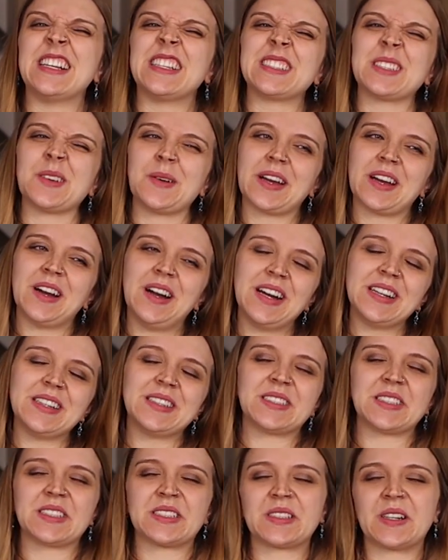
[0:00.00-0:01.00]
So I kind
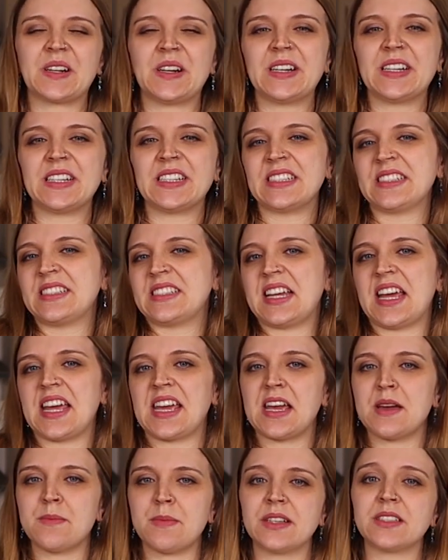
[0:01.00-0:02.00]
of just try and
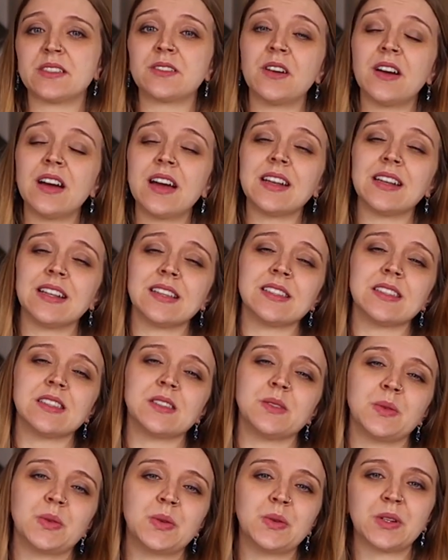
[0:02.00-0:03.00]
take it in my stride, listen
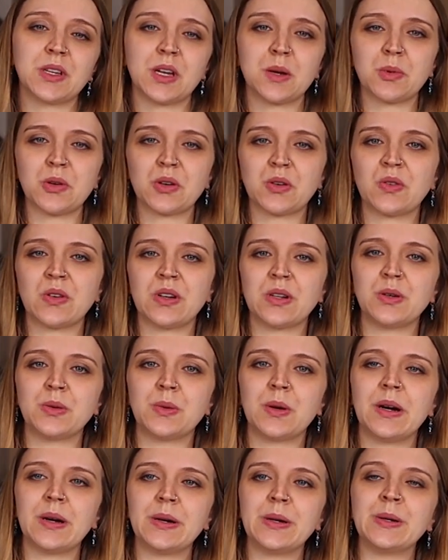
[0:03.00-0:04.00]
to an audiobook for a little
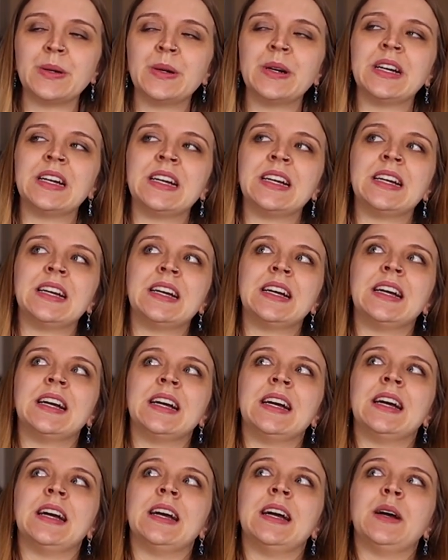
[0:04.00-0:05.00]
while,
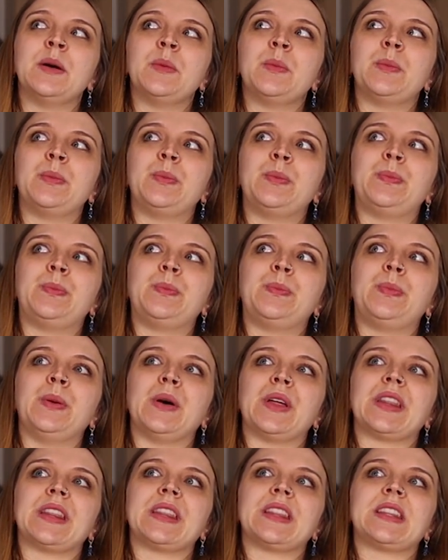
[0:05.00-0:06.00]

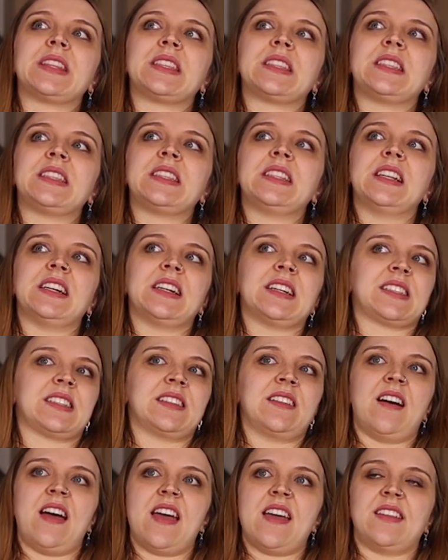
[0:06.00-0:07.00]
but last
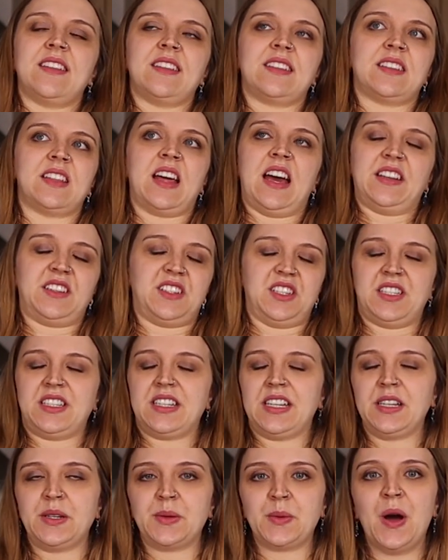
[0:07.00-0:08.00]
night that just
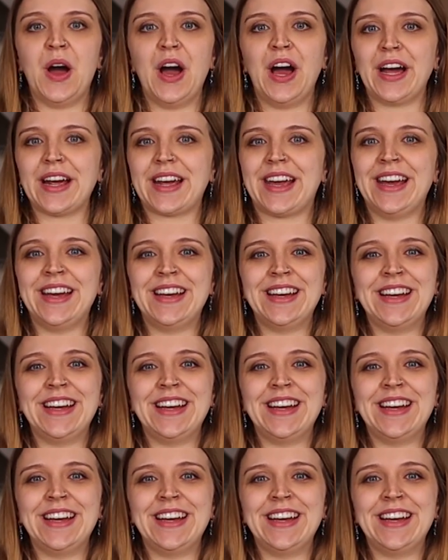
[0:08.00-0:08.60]
didn't work.